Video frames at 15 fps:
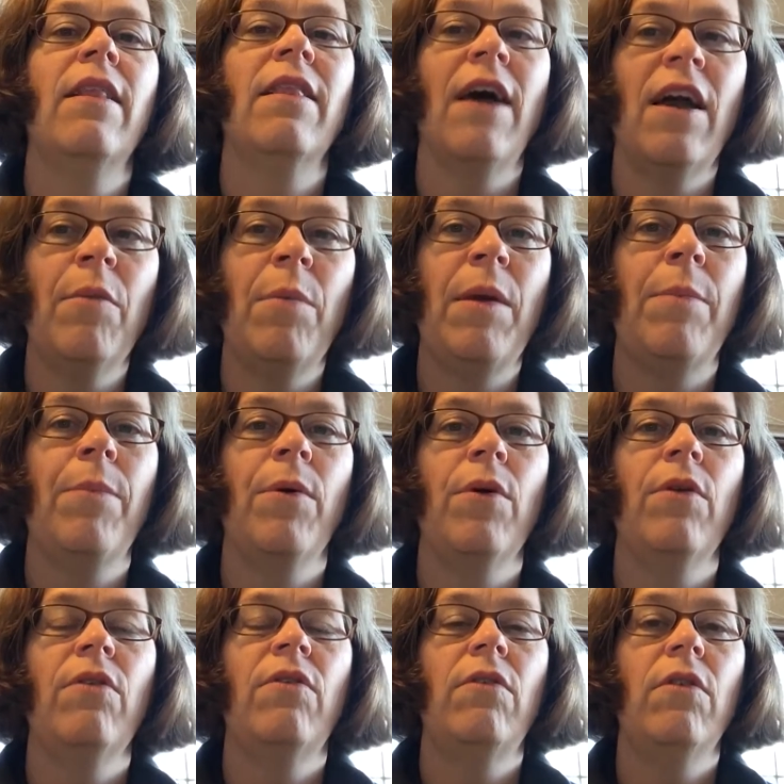a lot of
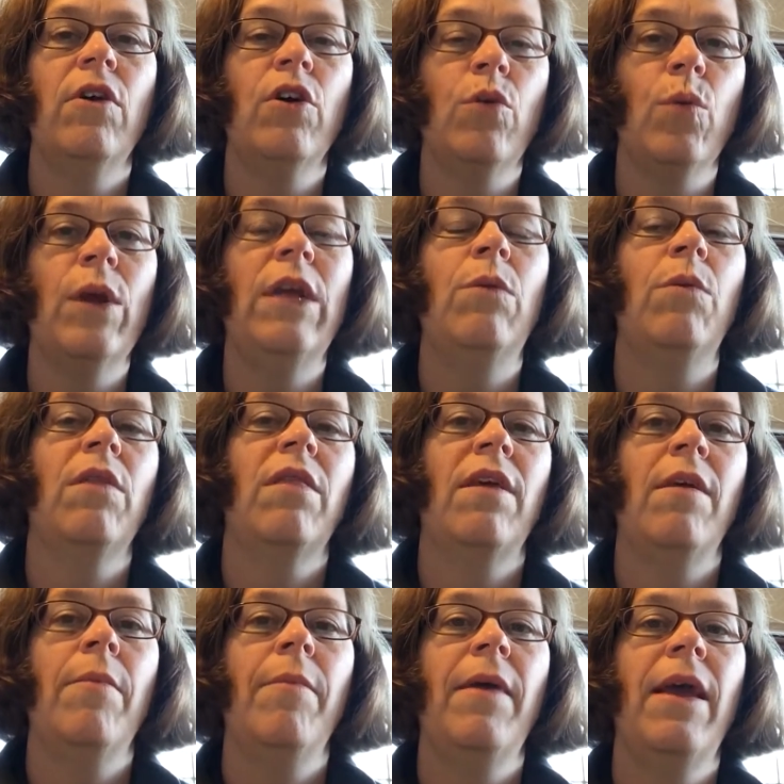people agreed with
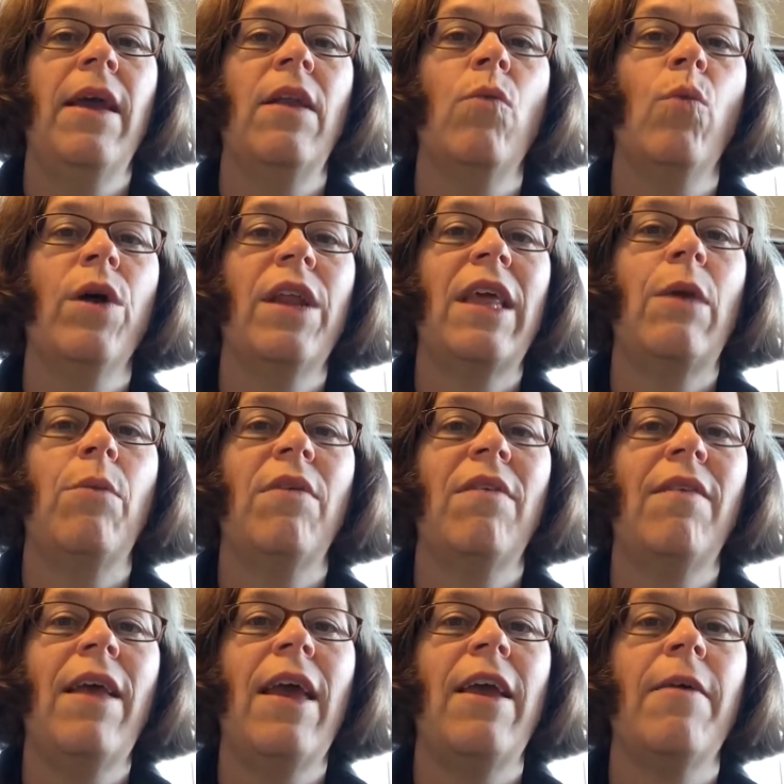him and what he was
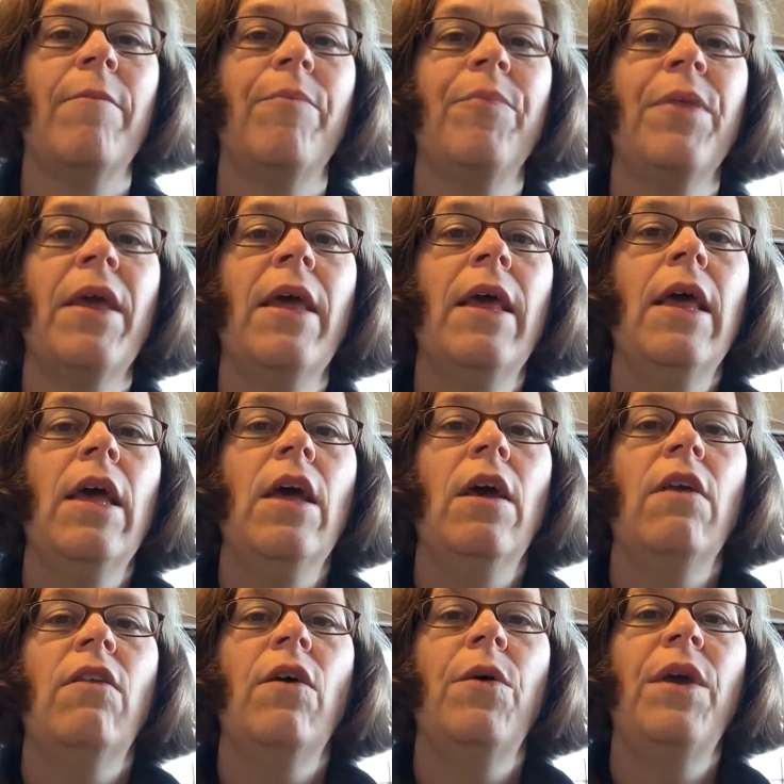saying.
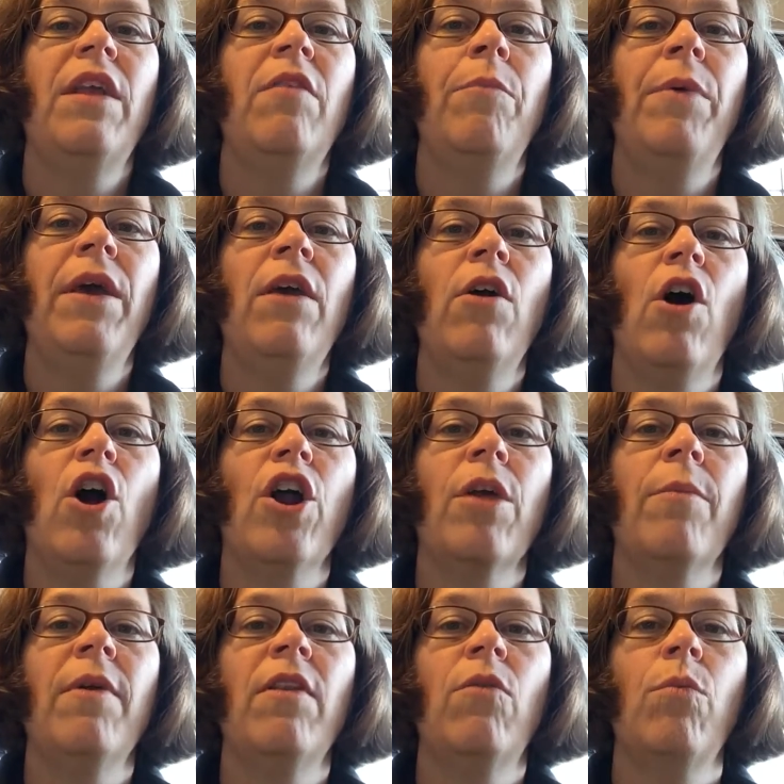So his big
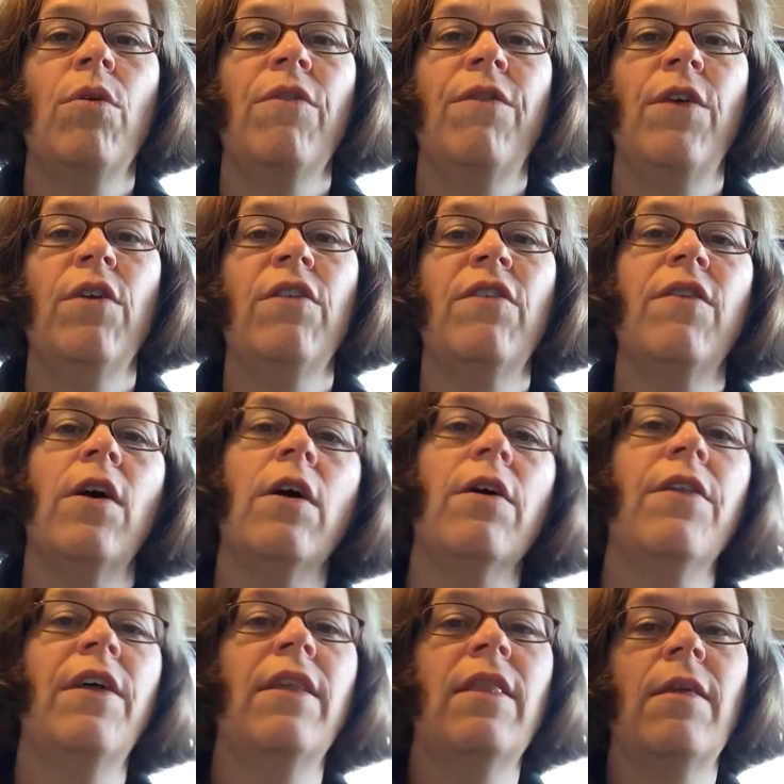arguments were, first of
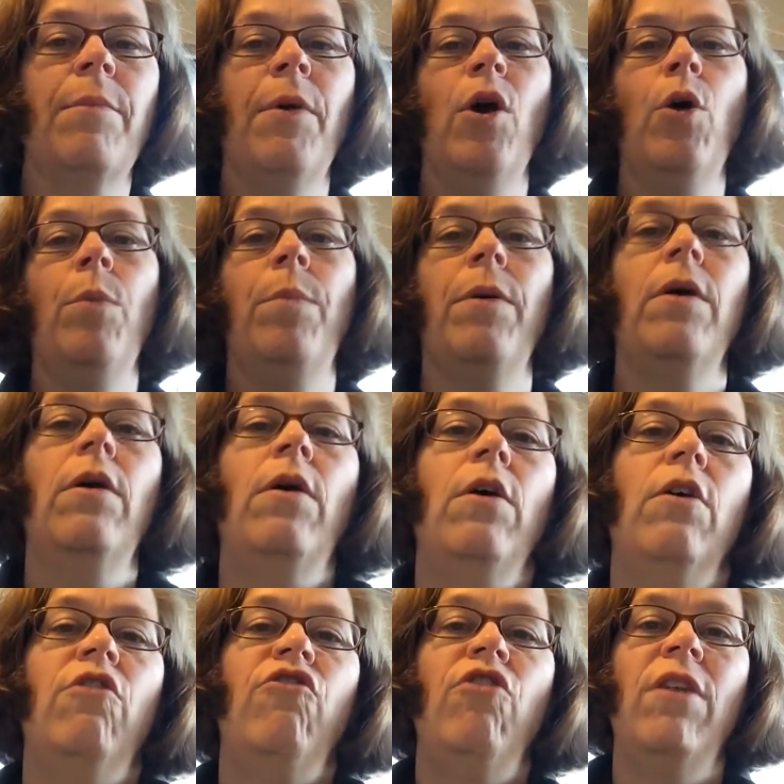all, that the Pope
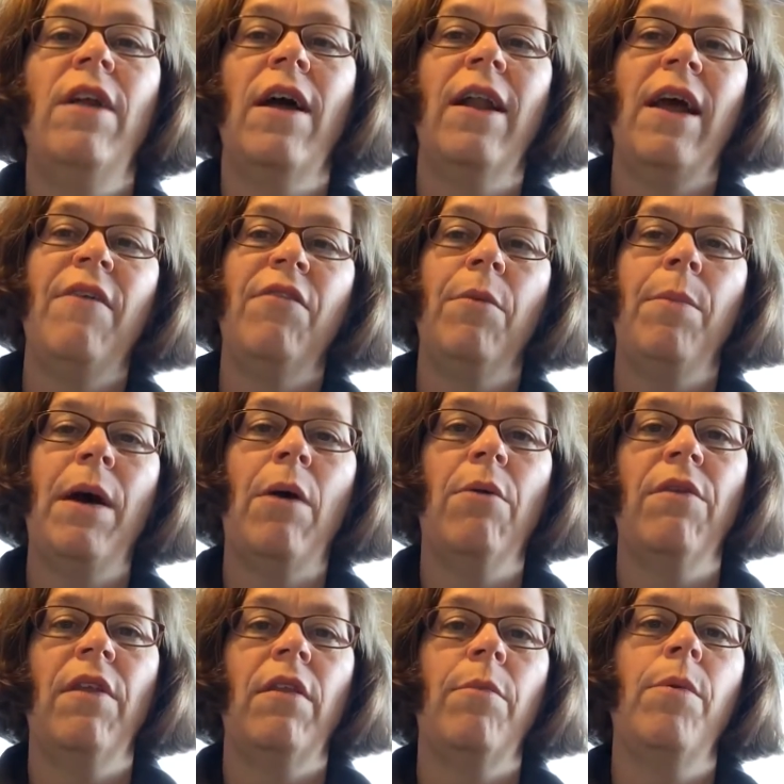should not have the
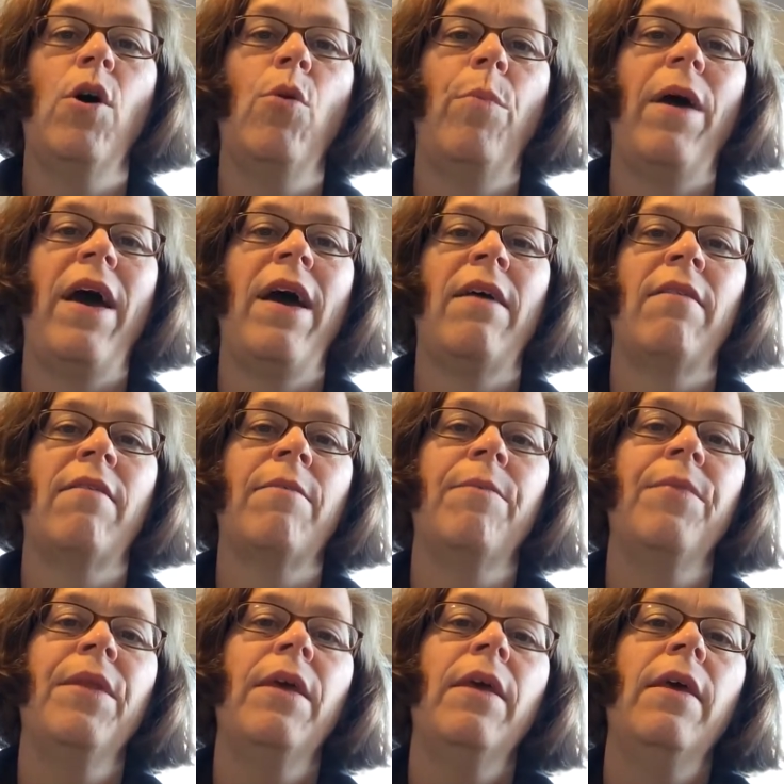power that the Pope has,
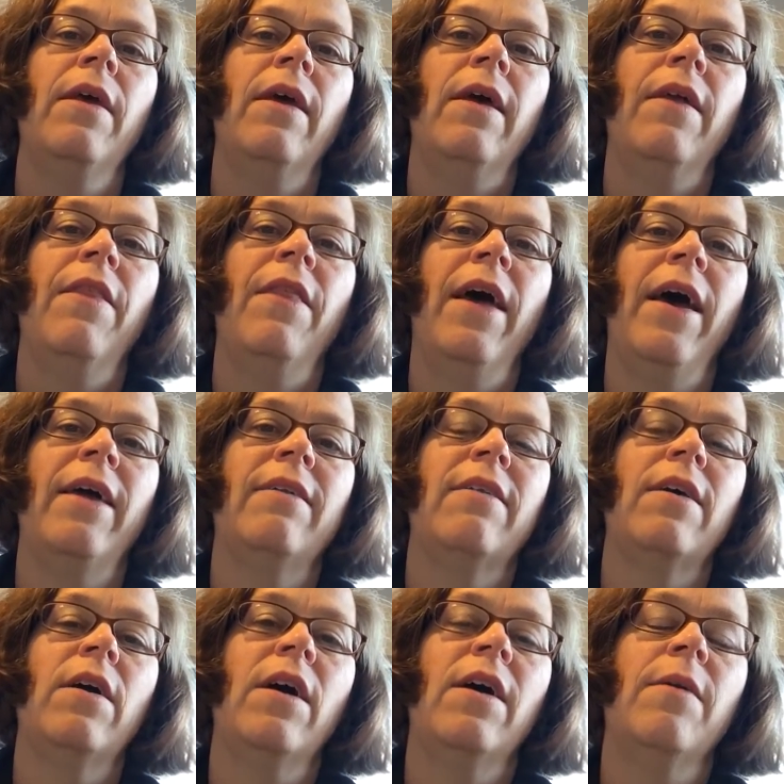that